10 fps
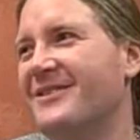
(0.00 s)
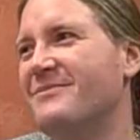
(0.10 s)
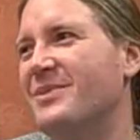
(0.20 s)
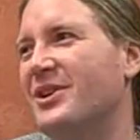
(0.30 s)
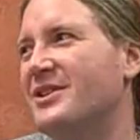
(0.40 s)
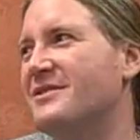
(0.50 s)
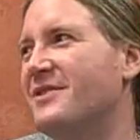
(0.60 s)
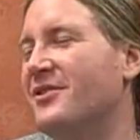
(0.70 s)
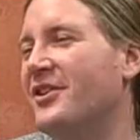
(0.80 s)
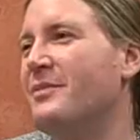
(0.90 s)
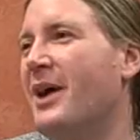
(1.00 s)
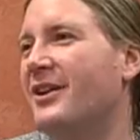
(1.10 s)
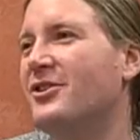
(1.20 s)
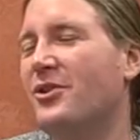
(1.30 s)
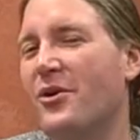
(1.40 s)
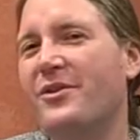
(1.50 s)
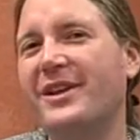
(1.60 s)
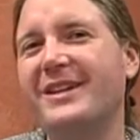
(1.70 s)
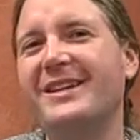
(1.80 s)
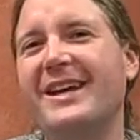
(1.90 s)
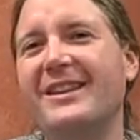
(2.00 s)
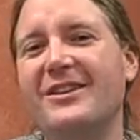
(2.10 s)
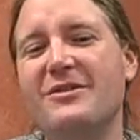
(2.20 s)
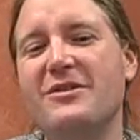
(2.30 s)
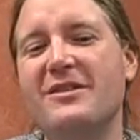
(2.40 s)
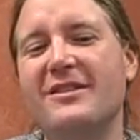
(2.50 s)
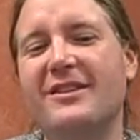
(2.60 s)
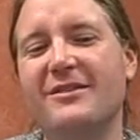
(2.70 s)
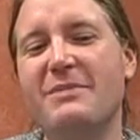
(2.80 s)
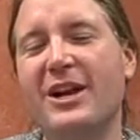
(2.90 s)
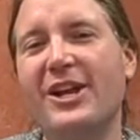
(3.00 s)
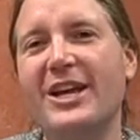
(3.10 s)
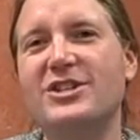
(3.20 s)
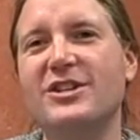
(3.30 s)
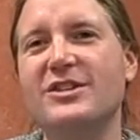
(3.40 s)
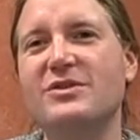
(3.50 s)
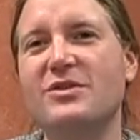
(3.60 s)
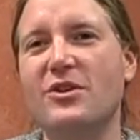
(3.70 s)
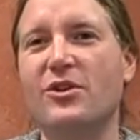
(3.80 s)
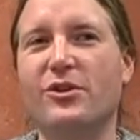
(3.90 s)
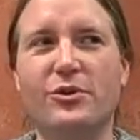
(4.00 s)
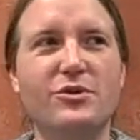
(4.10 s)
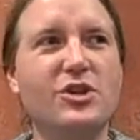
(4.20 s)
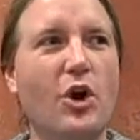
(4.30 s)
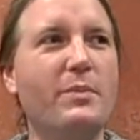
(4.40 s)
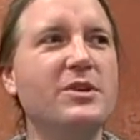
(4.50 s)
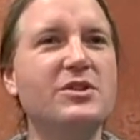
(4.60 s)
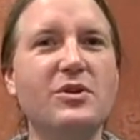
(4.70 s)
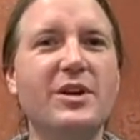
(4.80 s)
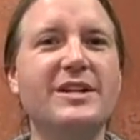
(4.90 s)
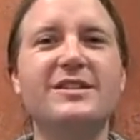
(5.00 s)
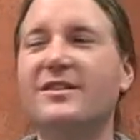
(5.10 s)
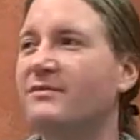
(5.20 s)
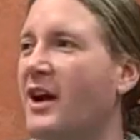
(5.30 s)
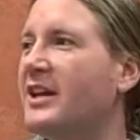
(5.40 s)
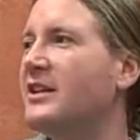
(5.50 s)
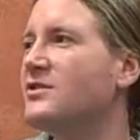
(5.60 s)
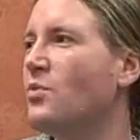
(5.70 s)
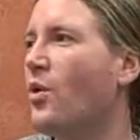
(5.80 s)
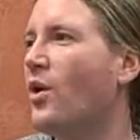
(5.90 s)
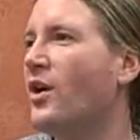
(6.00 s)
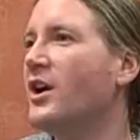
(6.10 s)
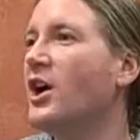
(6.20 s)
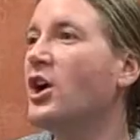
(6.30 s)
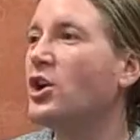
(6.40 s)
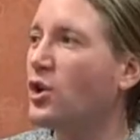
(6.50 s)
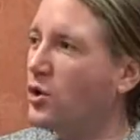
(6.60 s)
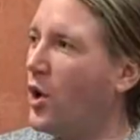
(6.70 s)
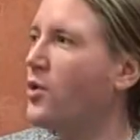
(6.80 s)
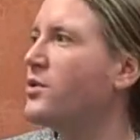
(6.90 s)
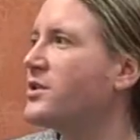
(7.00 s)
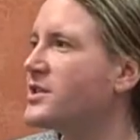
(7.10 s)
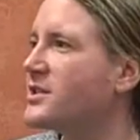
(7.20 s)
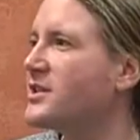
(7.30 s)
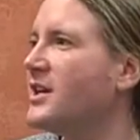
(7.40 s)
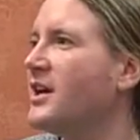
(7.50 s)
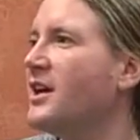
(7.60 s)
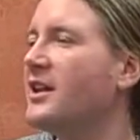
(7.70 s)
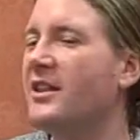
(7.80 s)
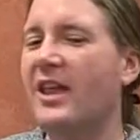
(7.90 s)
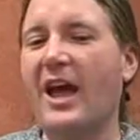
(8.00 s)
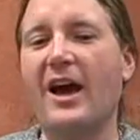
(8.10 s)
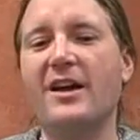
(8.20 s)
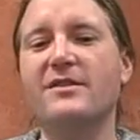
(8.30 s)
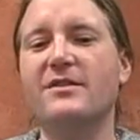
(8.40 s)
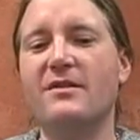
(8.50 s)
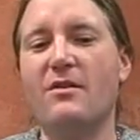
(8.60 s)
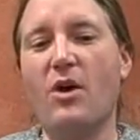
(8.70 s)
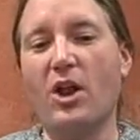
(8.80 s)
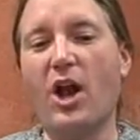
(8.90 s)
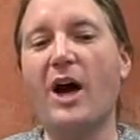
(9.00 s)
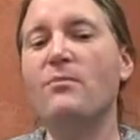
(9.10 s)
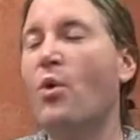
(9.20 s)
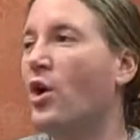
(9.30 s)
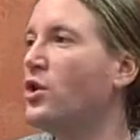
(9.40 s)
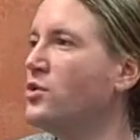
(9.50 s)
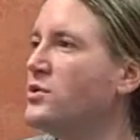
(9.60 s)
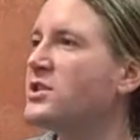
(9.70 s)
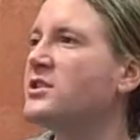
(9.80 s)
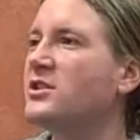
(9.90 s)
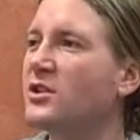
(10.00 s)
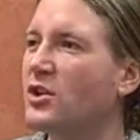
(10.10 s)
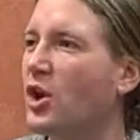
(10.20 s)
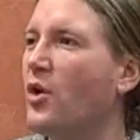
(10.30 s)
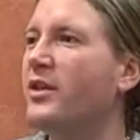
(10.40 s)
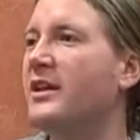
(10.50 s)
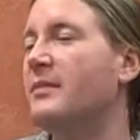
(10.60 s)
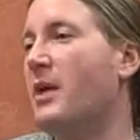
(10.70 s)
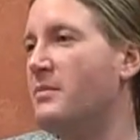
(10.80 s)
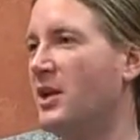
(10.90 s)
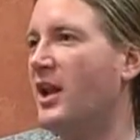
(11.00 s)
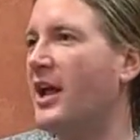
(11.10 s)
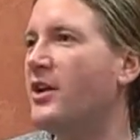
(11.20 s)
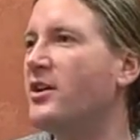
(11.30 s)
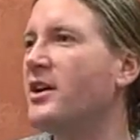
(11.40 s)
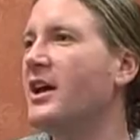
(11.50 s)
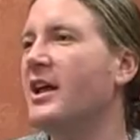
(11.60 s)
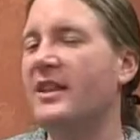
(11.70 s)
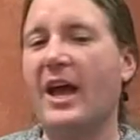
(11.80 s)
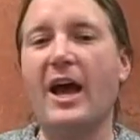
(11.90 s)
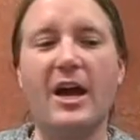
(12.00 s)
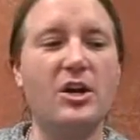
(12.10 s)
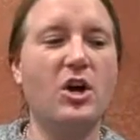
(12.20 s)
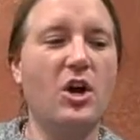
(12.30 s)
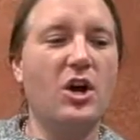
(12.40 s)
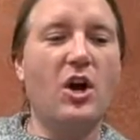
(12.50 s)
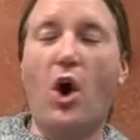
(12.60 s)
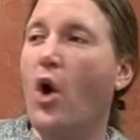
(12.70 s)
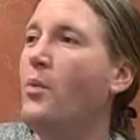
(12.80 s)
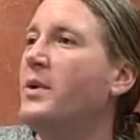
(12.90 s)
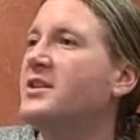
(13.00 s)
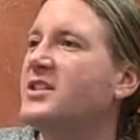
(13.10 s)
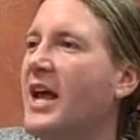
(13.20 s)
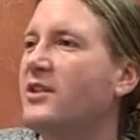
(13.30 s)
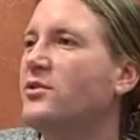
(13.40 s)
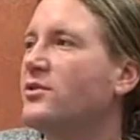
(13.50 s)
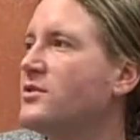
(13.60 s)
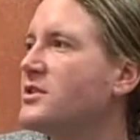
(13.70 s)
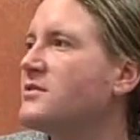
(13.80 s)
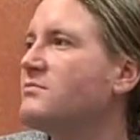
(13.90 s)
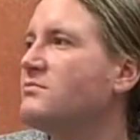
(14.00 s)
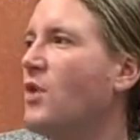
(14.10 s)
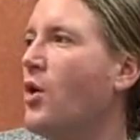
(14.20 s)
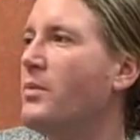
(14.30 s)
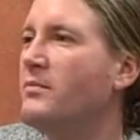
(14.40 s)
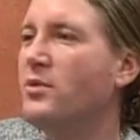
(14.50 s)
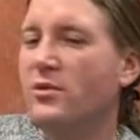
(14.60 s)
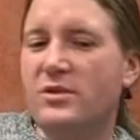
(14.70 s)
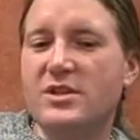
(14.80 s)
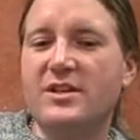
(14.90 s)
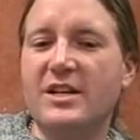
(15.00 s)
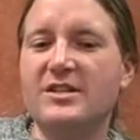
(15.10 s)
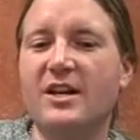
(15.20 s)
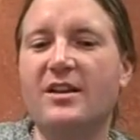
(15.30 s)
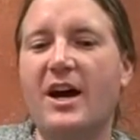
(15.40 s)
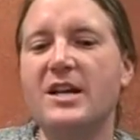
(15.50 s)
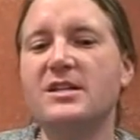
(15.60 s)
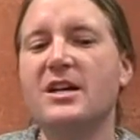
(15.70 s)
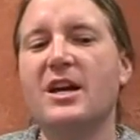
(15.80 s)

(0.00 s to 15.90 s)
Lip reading: Because if you think about clothing in the Middle Ages, the loose open tunics that the Vikings wore, cloaks, they had a lot more loose clothing. They might be layered. They had open sandals, open boots, things like that.